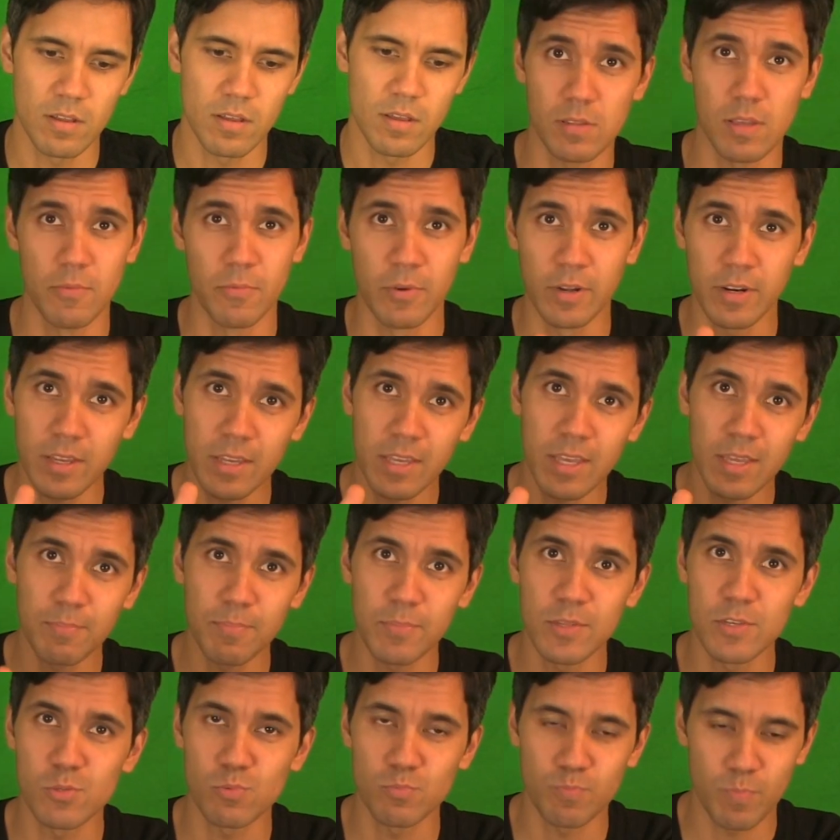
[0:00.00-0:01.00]
And we're going to keep
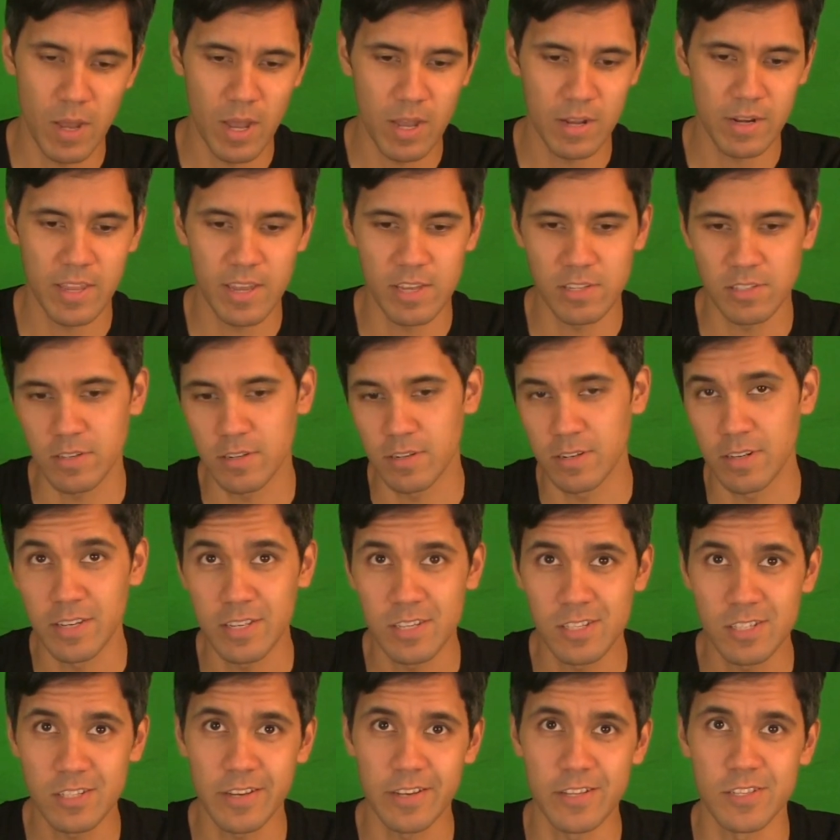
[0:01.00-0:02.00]
this podcast on a
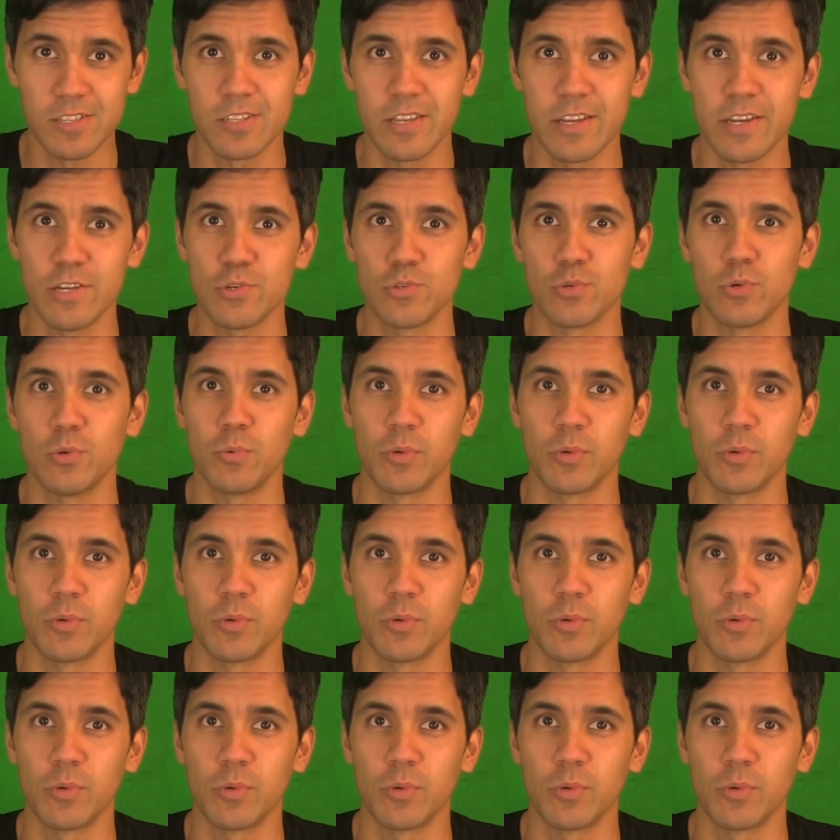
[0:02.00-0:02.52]
nice tight schedule.